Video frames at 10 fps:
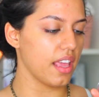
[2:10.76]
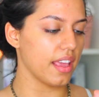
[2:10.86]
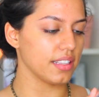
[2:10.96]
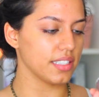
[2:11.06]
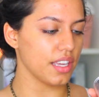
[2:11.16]

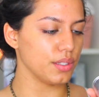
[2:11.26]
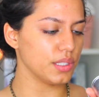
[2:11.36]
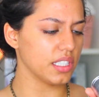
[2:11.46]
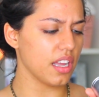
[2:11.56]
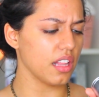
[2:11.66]
and I use
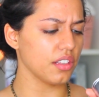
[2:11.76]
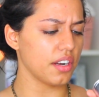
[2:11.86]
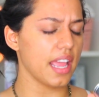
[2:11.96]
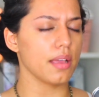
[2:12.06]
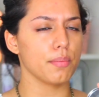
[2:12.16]
the color
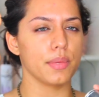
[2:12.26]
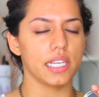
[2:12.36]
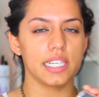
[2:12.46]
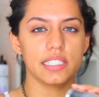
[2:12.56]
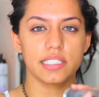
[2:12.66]

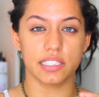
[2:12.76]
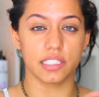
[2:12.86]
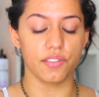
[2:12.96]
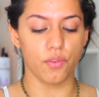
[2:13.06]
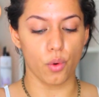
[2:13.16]

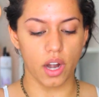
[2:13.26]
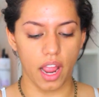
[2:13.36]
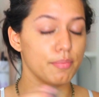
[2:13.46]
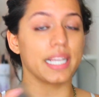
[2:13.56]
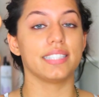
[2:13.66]

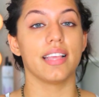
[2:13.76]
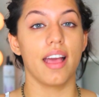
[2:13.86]
M64.